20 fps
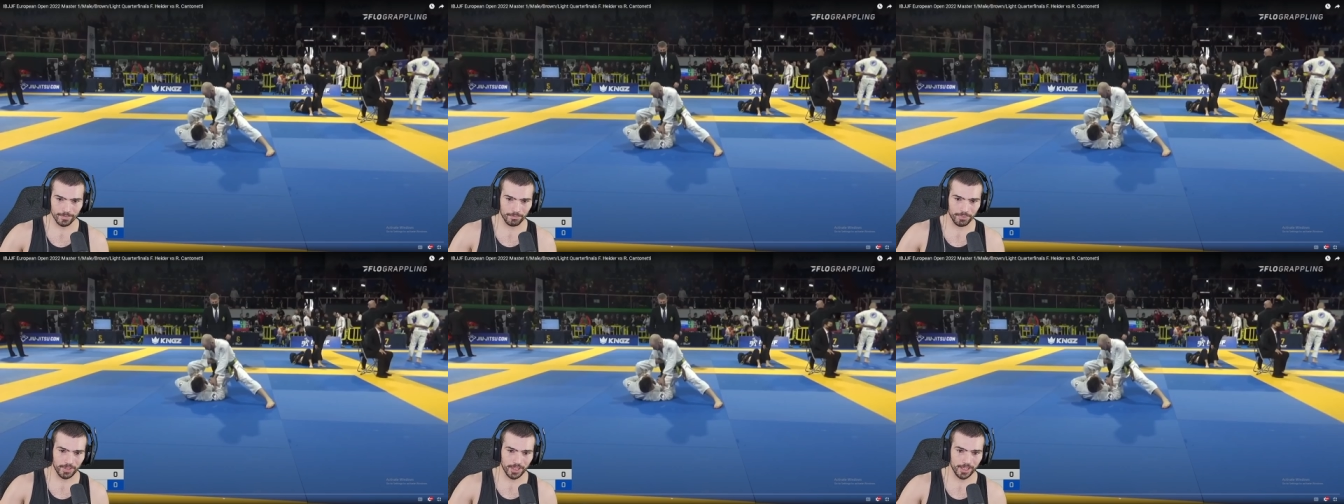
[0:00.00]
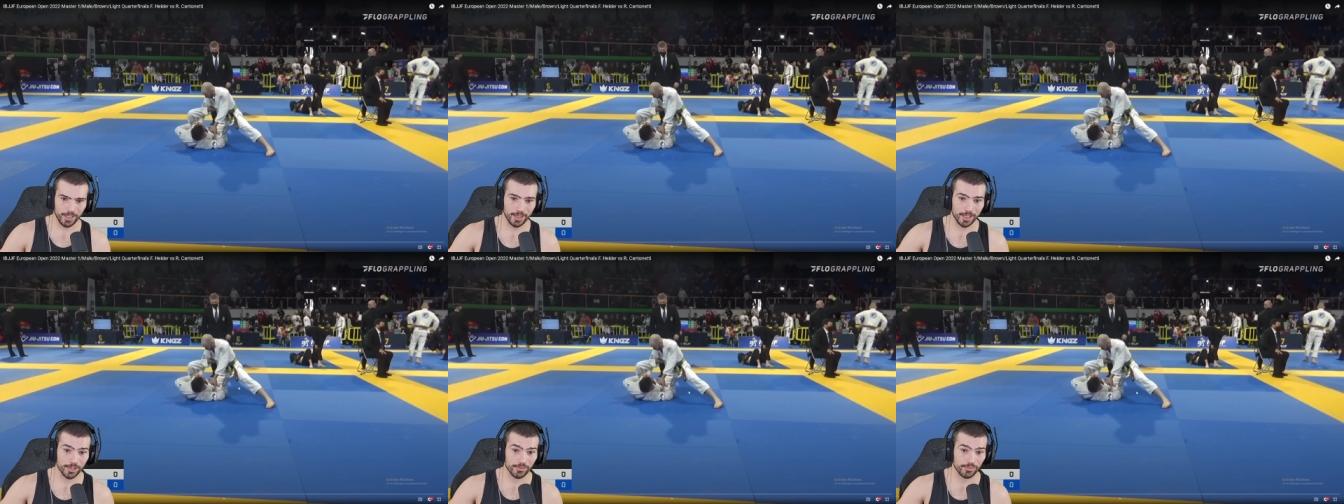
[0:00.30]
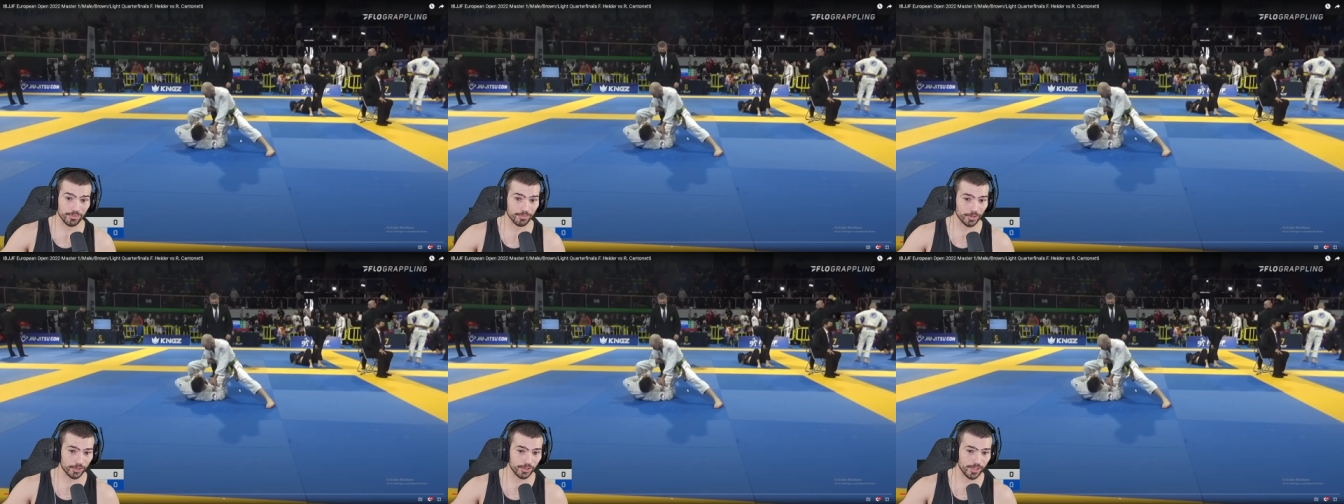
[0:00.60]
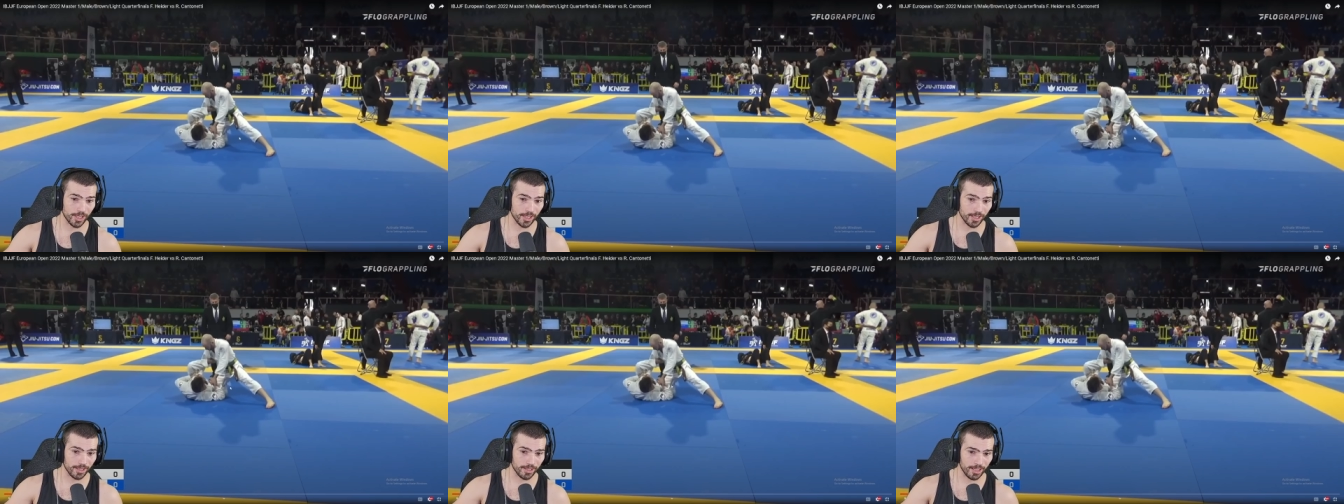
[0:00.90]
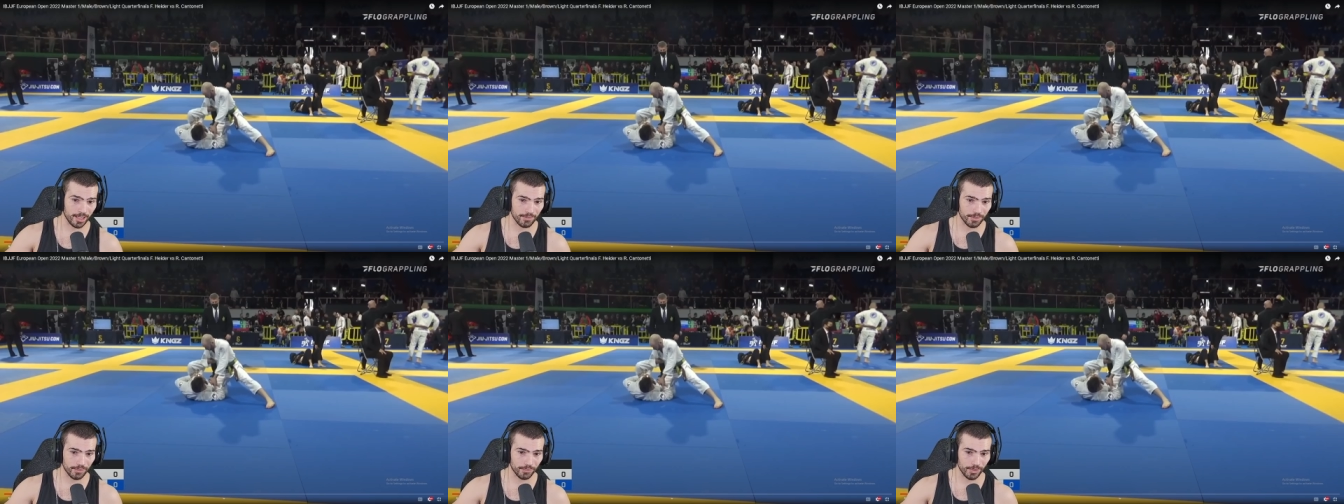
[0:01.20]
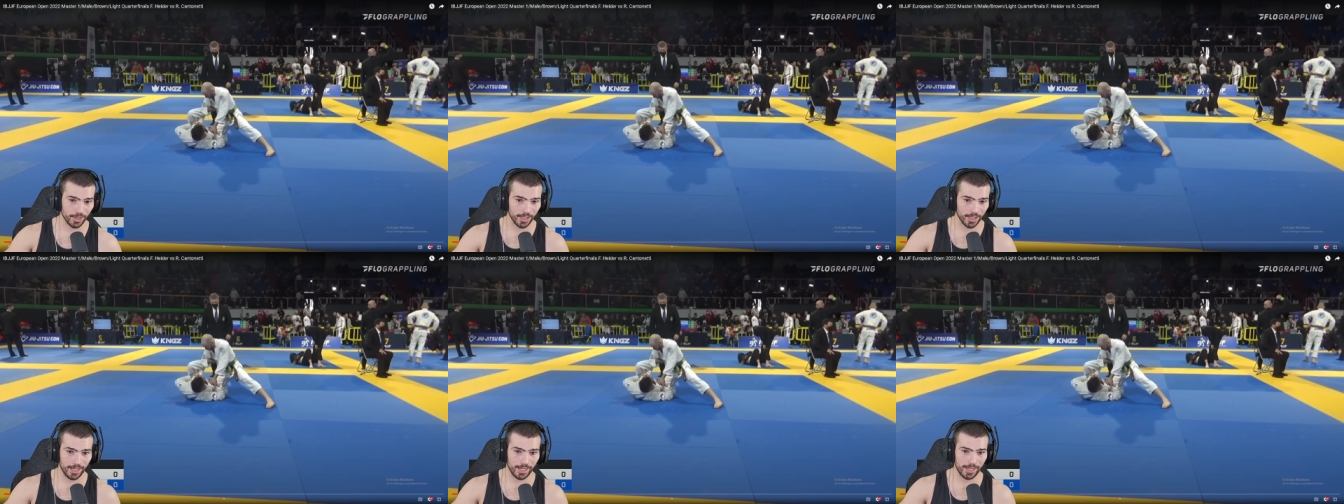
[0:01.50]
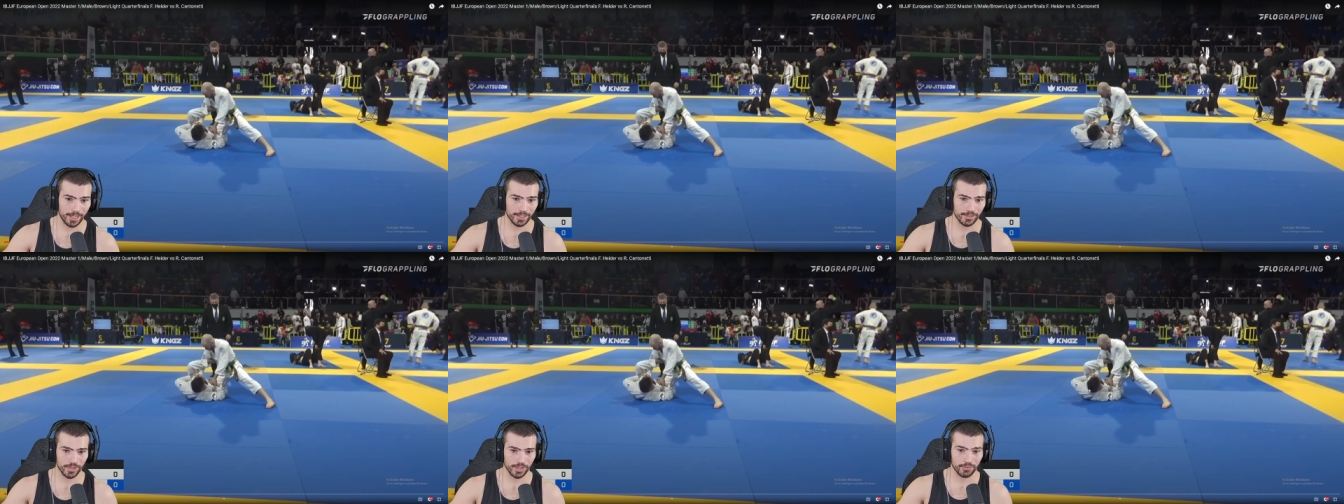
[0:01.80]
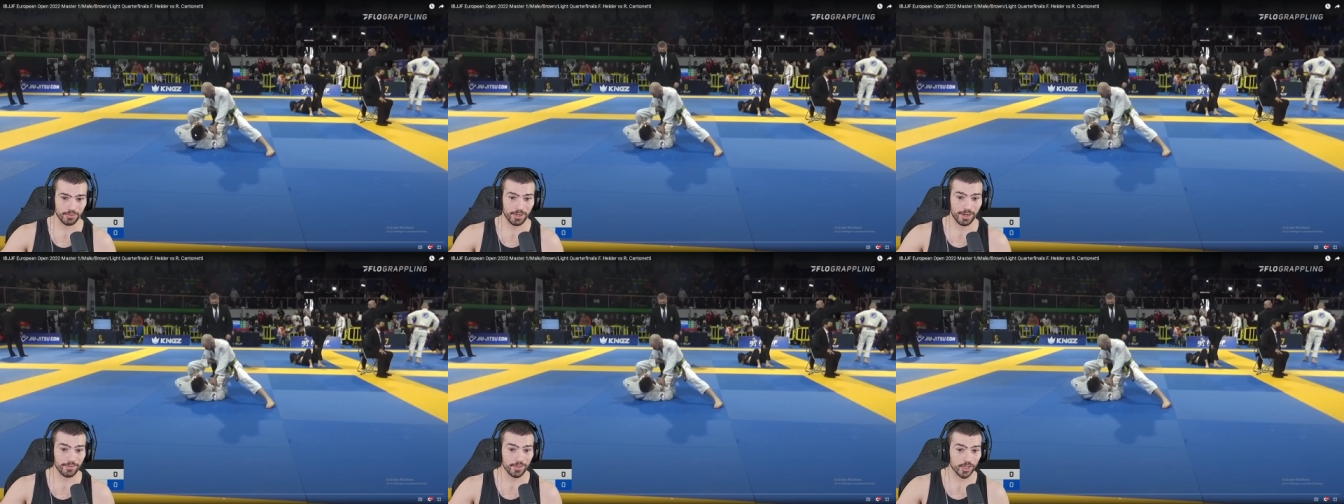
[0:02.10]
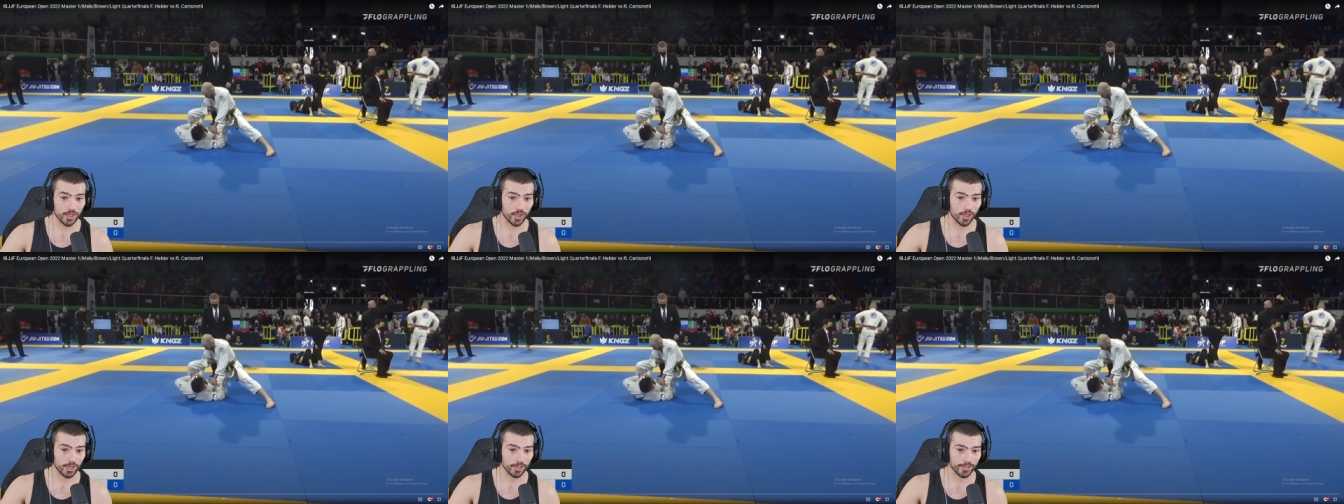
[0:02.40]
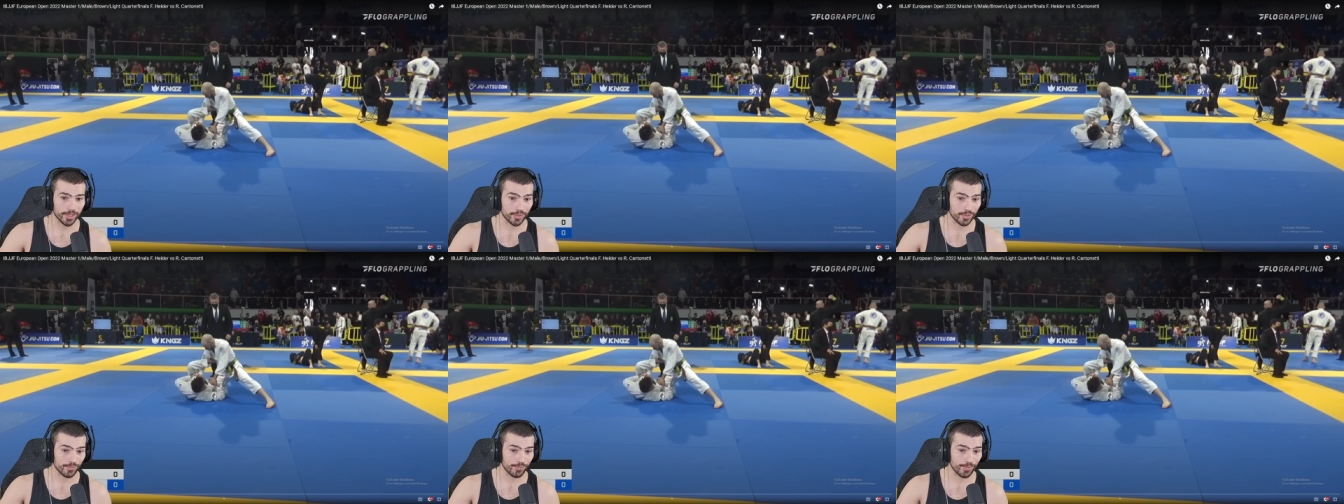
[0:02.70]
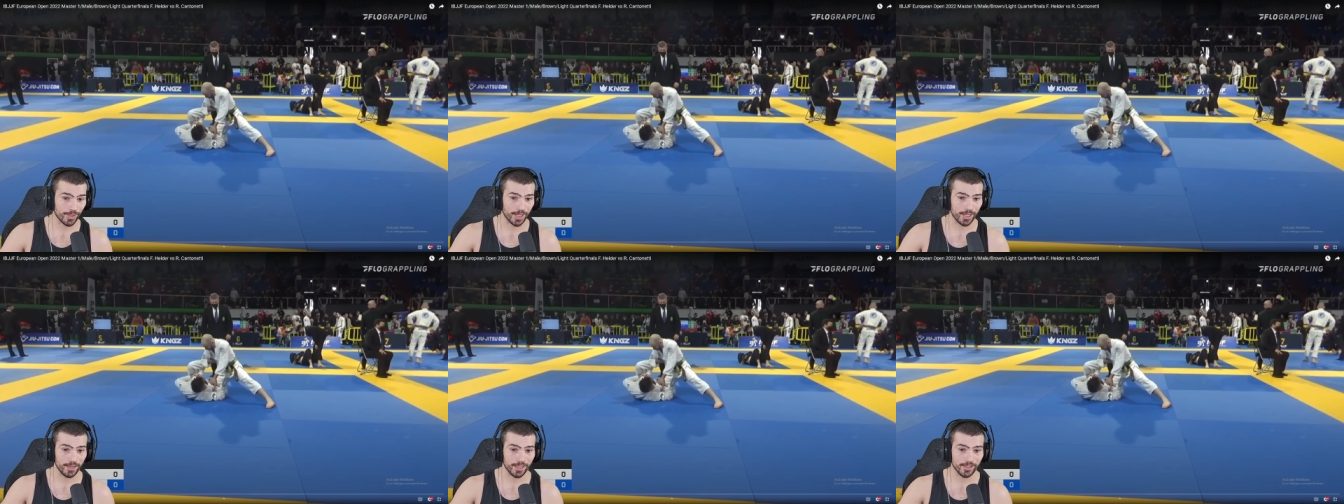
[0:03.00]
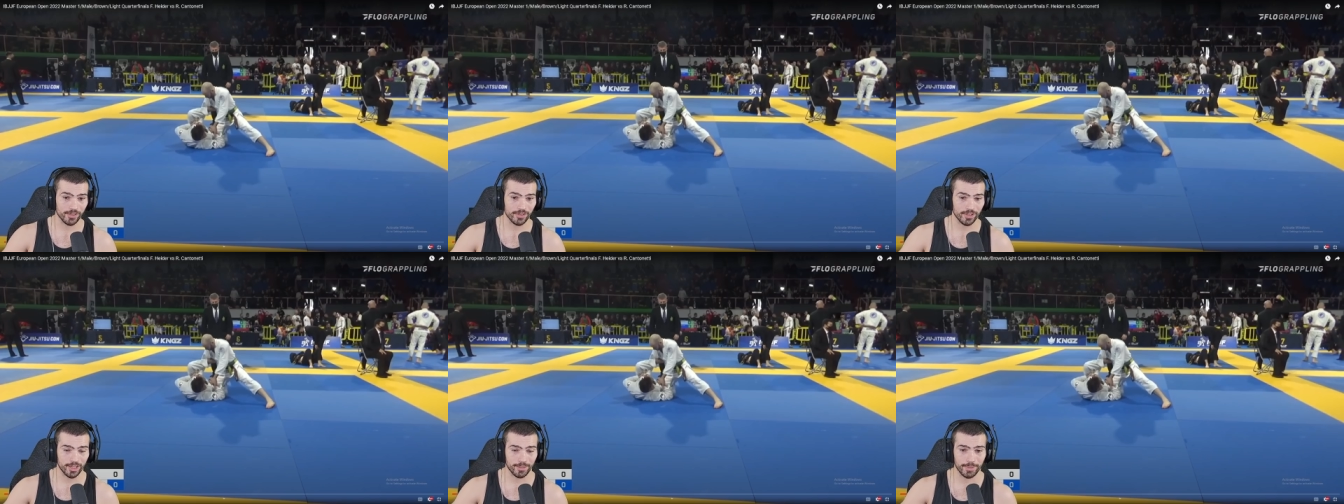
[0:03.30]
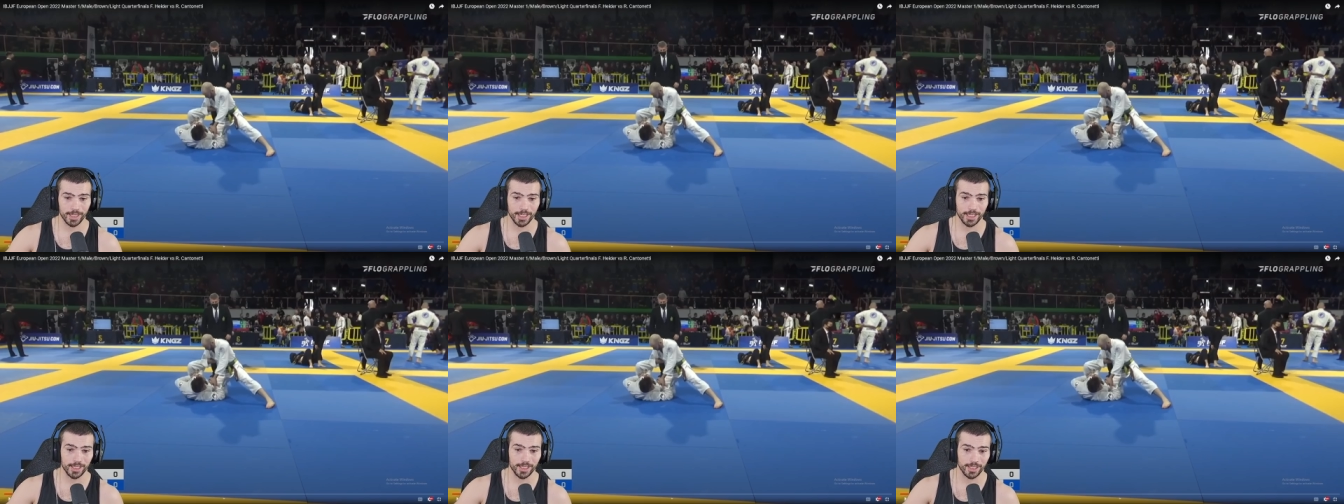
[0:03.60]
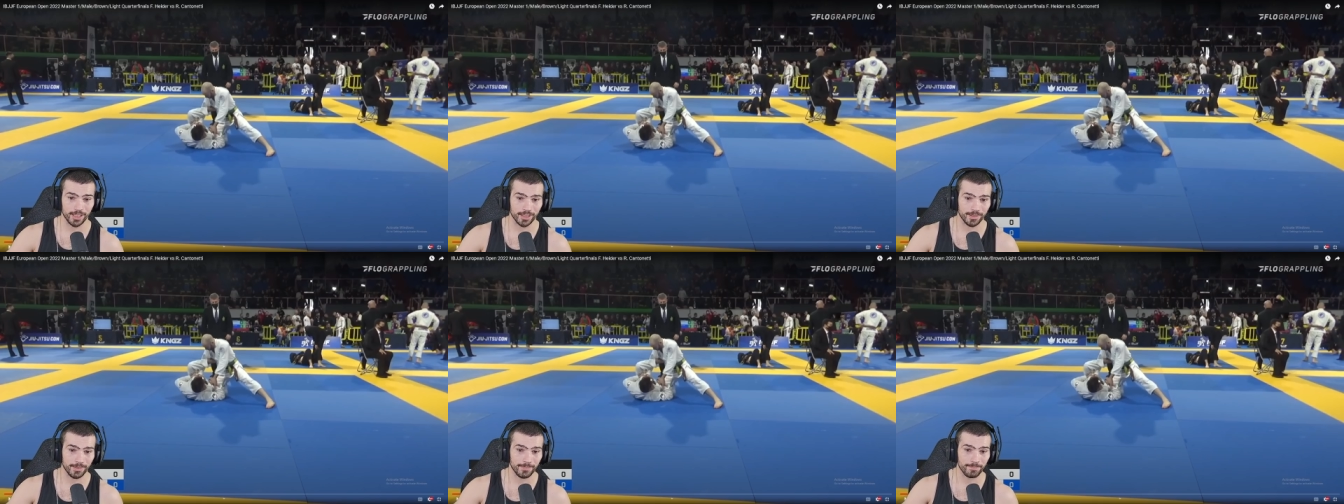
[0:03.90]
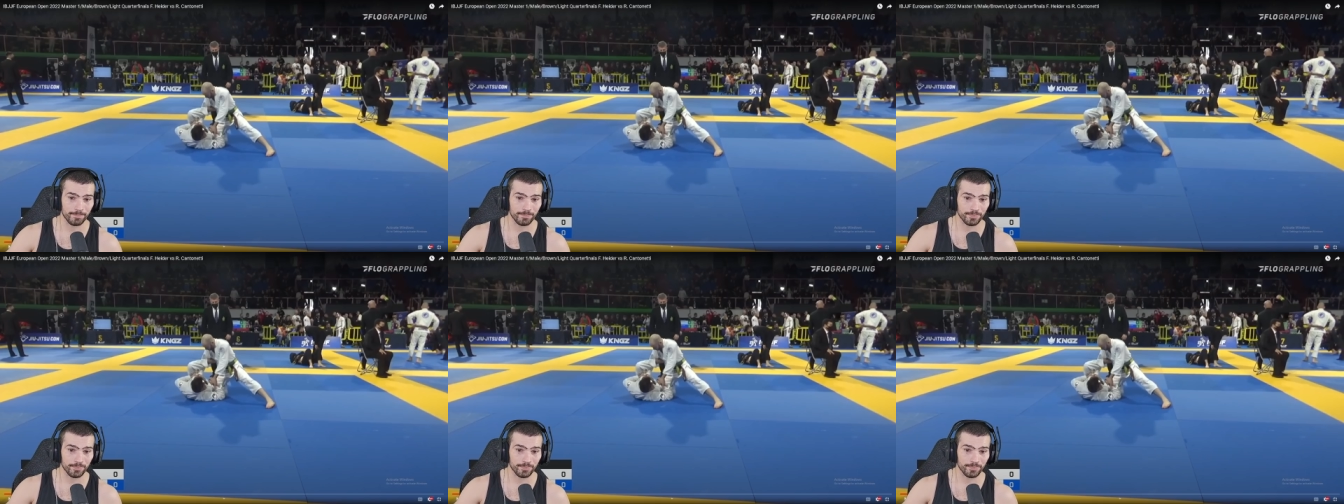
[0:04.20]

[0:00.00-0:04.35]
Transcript: being in this reverse De La Riva really has. Like, grabbing the collar here is fine. That's not a bad idea.